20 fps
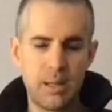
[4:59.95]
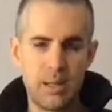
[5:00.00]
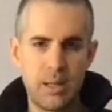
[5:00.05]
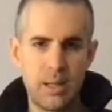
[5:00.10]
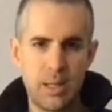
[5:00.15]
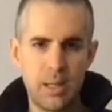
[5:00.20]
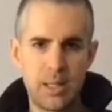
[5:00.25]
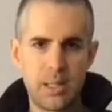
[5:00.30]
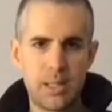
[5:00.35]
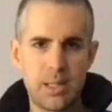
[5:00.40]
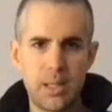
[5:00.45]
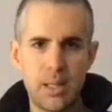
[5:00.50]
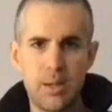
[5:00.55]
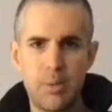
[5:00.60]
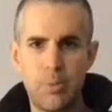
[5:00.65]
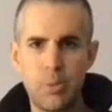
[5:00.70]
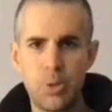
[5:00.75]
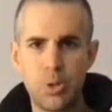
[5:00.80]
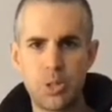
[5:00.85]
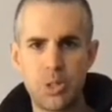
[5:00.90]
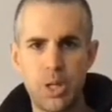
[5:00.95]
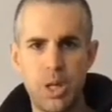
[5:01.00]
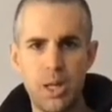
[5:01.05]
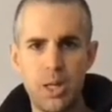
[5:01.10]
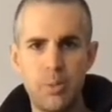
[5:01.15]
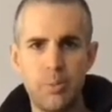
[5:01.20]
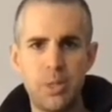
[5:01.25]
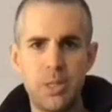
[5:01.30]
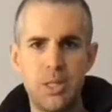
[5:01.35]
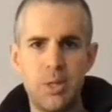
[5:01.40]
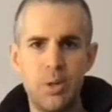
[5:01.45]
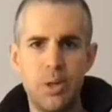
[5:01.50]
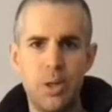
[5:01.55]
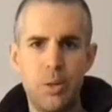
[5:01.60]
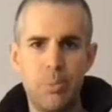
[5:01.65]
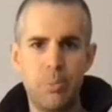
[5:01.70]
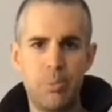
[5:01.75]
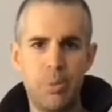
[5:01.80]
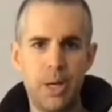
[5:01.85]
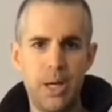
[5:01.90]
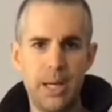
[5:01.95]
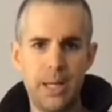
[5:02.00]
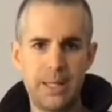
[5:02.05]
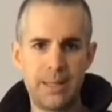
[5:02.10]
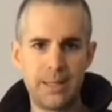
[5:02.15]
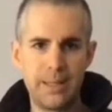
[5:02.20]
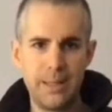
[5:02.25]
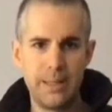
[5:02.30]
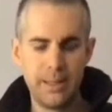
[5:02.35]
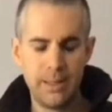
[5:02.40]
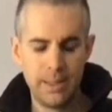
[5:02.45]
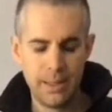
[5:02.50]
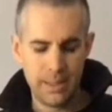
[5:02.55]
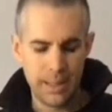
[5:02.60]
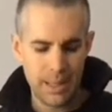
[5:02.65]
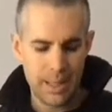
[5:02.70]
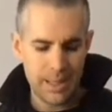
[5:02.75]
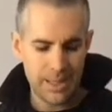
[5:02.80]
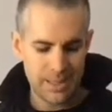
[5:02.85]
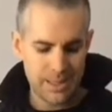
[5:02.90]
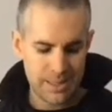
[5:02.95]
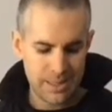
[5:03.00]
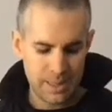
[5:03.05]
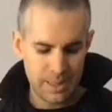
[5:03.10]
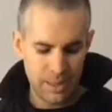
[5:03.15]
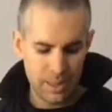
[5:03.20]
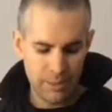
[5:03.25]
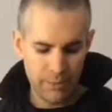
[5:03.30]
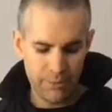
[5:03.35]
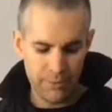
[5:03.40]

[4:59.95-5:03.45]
It's a more solid material, but it still